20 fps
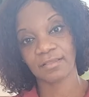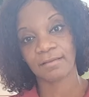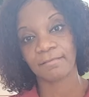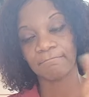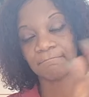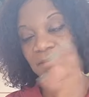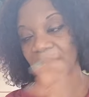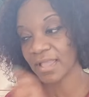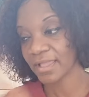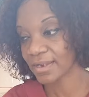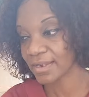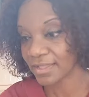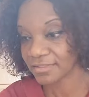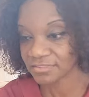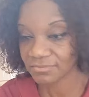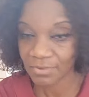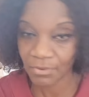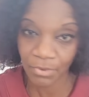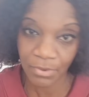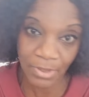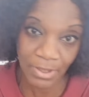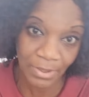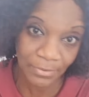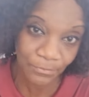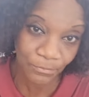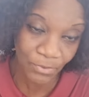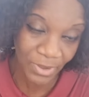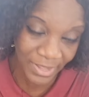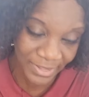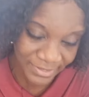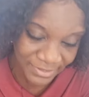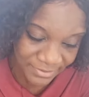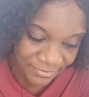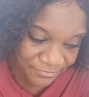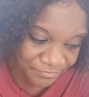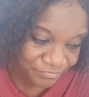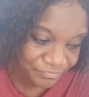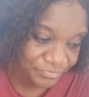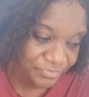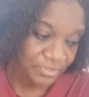My glass of wine
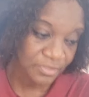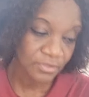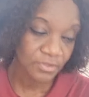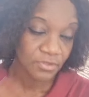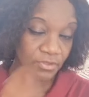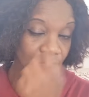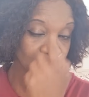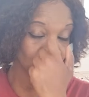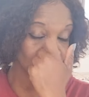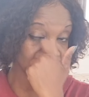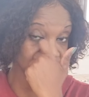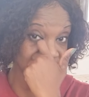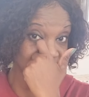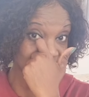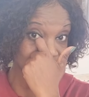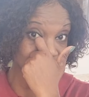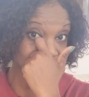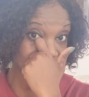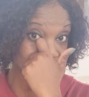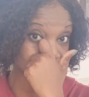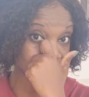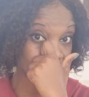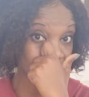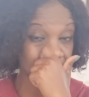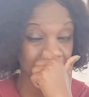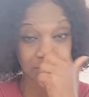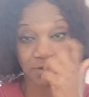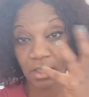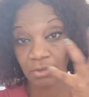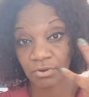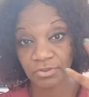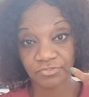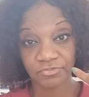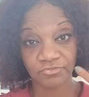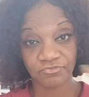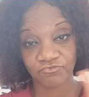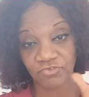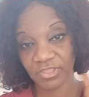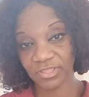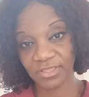would take me about an hour to
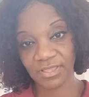drink.